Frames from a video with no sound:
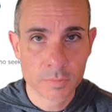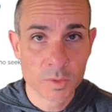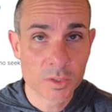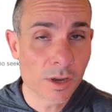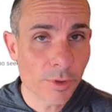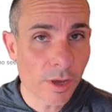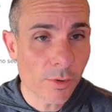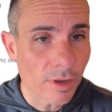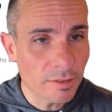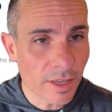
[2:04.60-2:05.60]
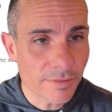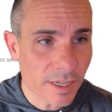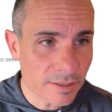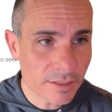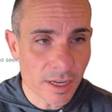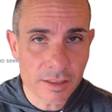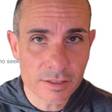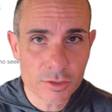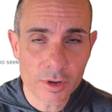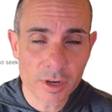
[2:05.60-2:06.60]
So here we go. On the left-hand side of the
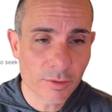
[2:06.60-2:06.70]
screen,